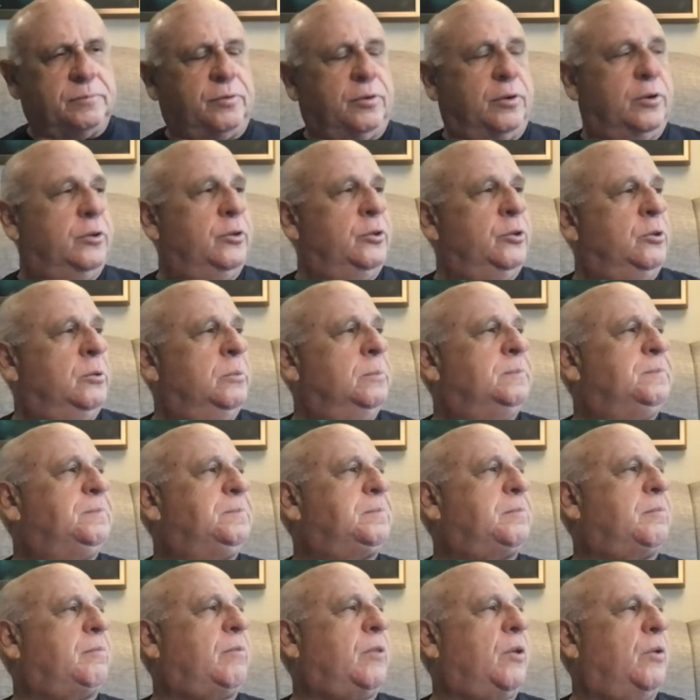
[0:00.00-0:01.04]
whom
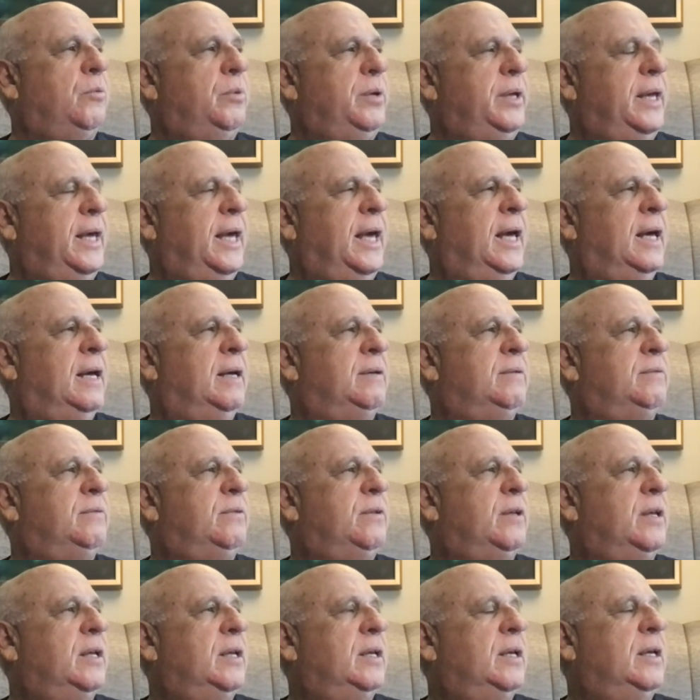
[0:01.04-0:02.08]
we have
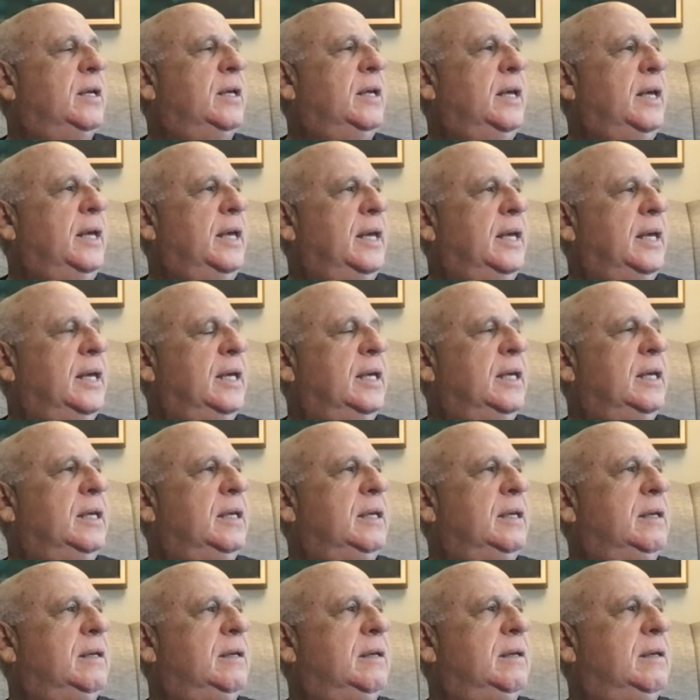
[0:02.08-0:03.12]

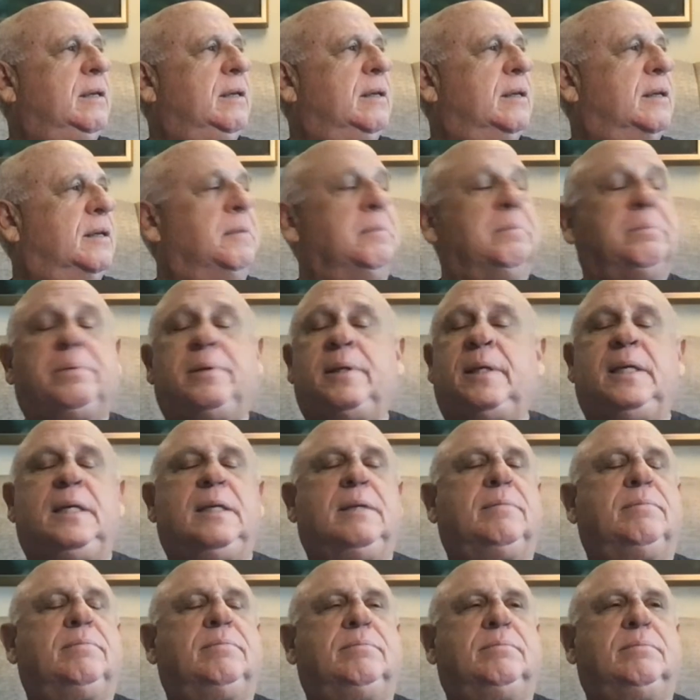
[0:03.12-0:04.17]
a
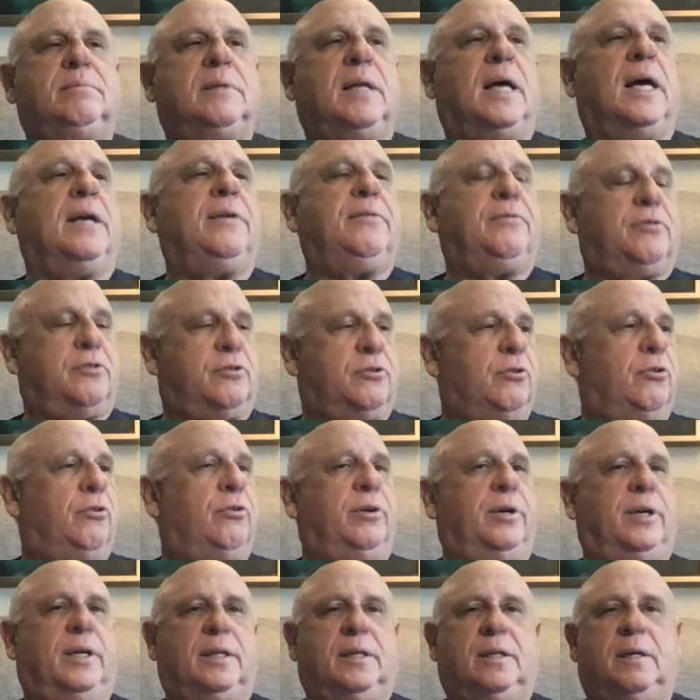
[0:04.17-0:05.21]
complete life
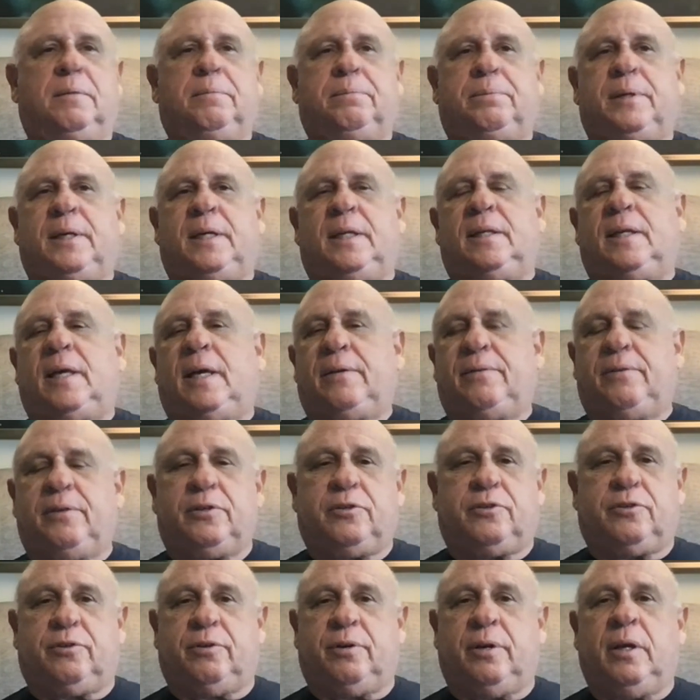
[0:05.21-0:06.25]
story, a complete life
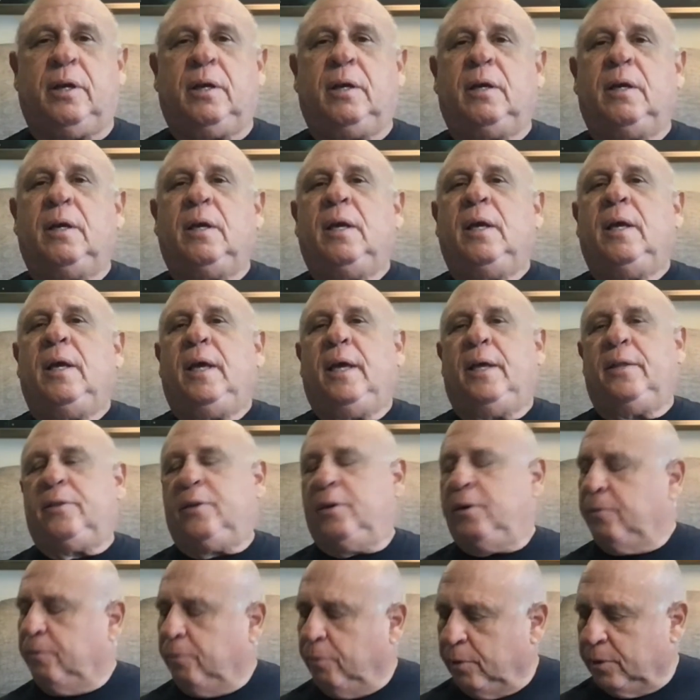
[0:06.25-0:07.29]
history. And
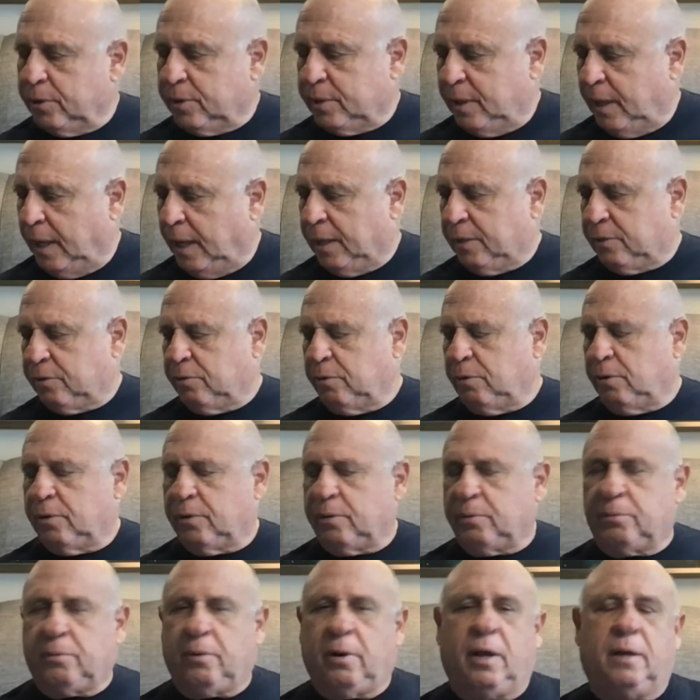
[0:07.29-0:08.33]
therefore it's natural that
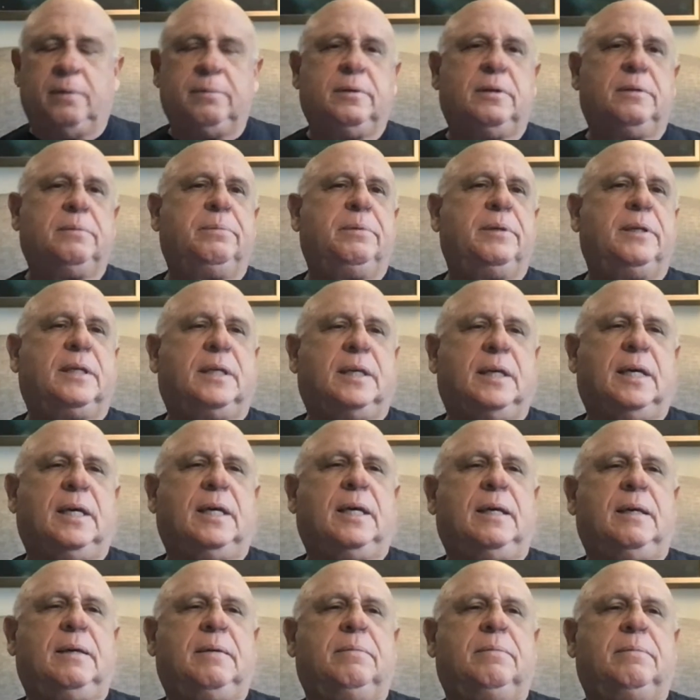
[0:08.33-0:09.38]
Rama
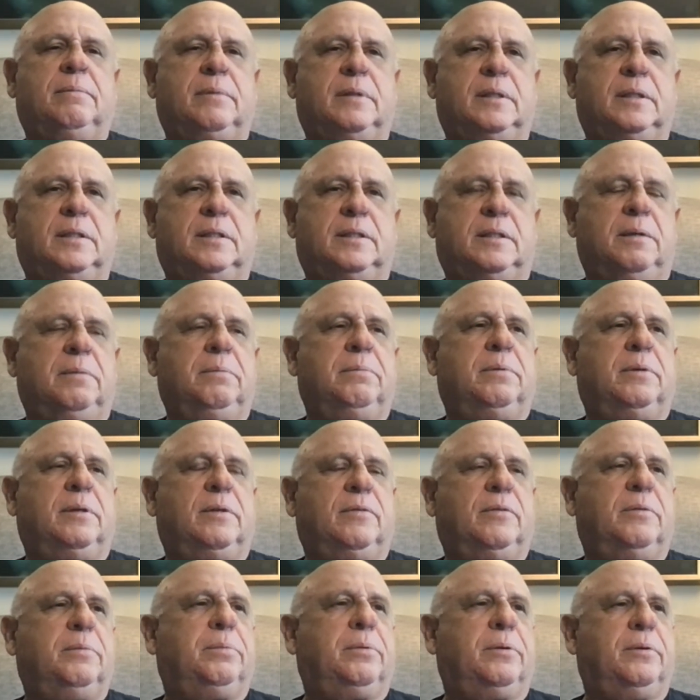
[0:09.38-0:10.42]
became the symbol of
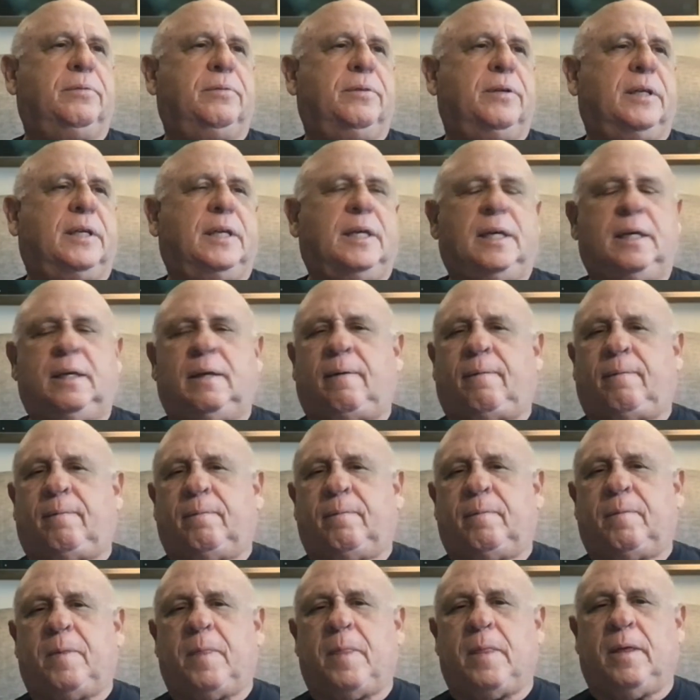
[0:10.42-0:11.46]
the perfect king,
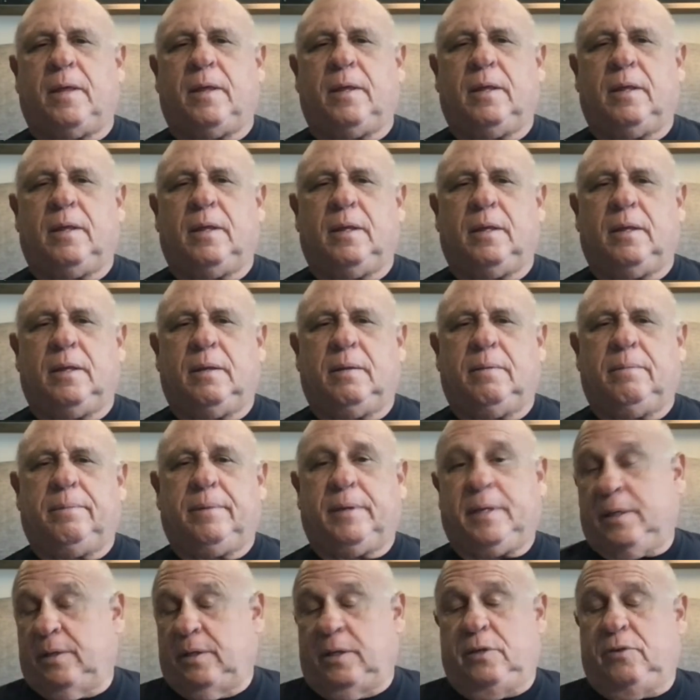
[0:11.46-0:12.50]

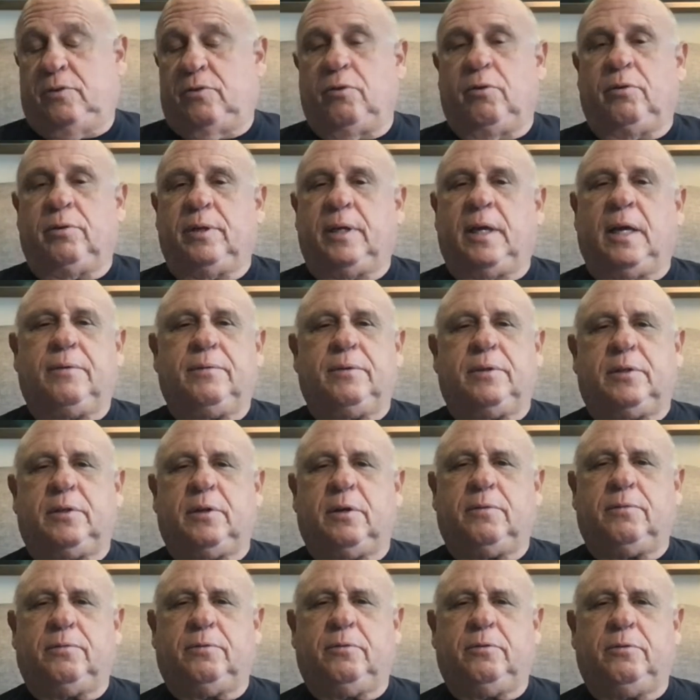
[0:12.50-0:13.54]
because he's the only avatar
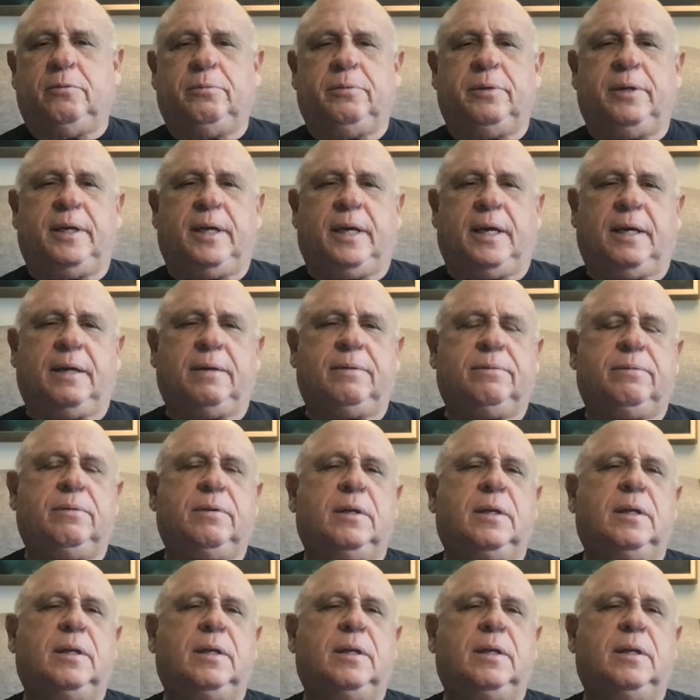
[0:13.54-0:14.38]
for whom we have